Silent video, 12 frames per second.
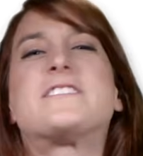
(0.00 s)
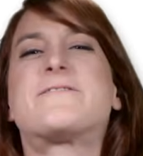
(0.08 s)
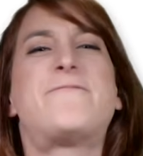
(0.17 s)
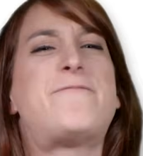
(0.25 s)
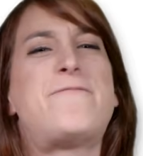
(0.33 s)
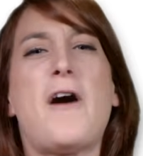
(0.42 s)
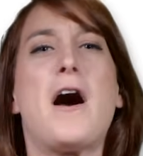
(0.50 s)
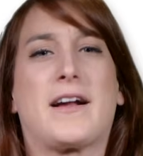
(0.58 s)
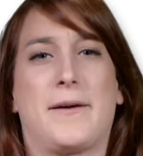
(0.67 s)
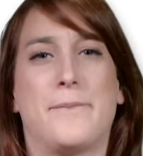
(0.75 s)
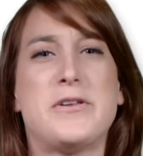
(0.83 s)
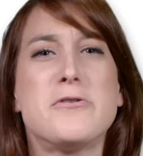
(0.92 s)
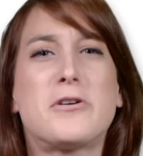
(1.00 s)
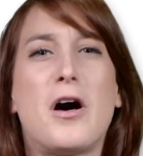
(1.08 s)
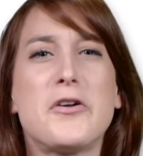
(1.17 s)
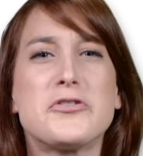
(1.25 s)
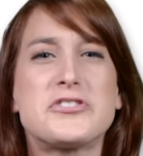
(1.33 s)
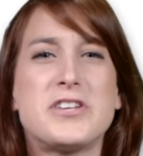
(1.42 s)
as but you
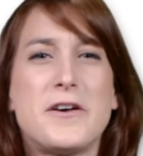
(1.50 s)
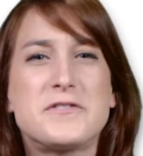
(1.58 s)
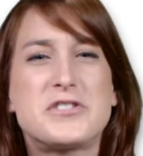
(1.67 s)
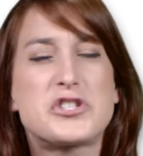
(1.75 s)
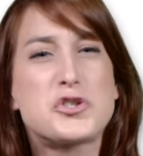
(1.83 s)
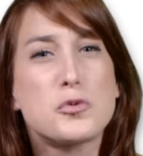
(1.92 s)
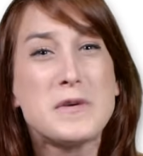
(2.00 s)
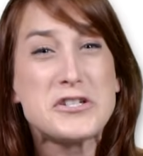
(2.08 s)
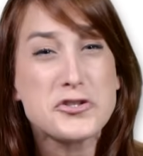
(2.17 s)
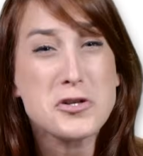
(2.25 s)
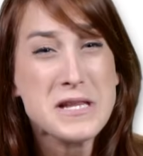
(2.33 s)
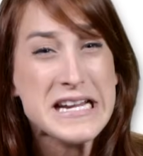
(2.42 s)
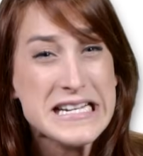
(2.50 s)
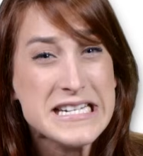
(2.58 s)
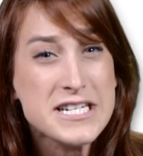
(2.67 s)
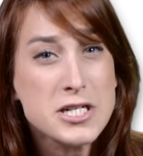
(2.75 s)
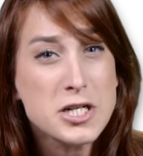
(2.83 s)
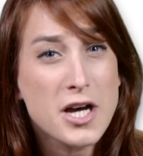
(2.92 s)
call yourselves the
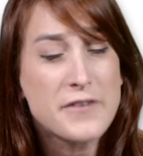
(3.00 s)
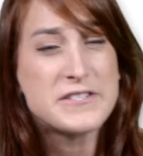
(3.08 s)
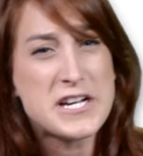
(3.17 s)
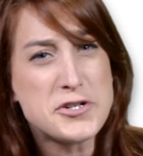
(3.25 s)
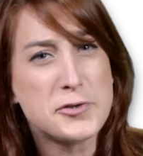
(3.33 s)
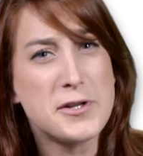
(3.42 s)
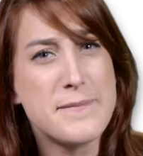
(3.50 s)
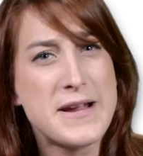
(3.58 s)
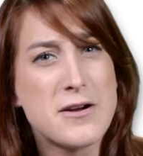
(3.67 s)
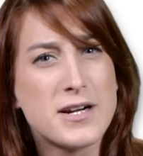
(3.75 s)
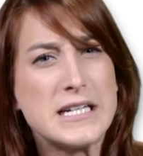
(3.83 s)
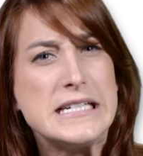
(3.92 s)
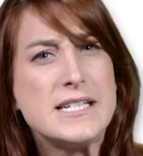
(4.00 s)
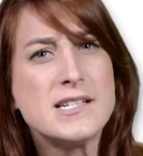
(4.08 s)
Switzerland of Central America?